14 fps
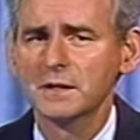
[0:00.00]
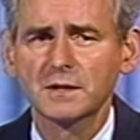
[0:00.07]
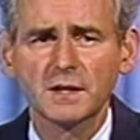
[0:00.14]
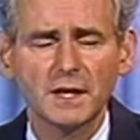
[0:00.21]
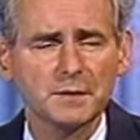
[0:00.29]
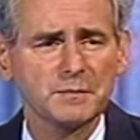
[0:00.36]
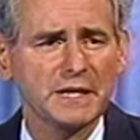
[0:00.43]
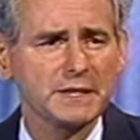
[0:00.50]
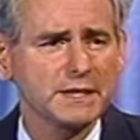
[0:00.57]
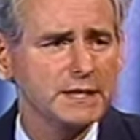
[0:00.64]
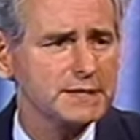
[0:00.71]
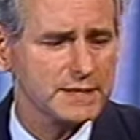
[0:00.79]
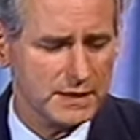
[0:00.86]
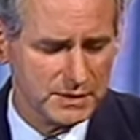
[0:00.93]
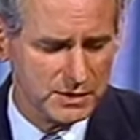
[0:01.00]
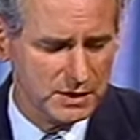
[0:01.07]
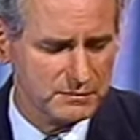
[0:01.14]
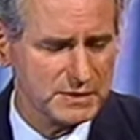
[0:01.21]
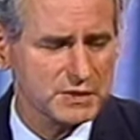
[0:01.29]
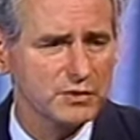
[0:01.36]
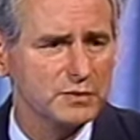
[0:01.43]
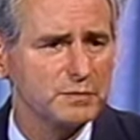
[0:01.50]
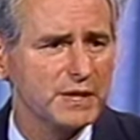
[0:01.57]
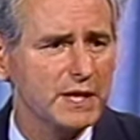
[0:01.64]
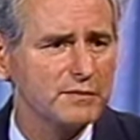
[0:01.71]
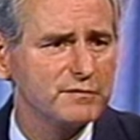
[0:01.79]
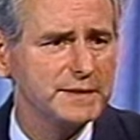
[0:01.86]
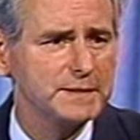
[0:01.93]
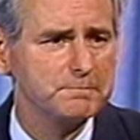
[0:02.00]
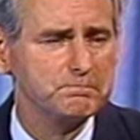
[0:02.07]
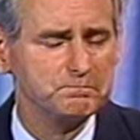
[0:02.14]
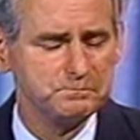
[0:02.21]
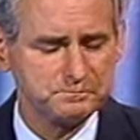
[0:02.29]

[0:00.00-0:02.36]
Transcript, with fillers: God, my kids aren't always good, but I feed them.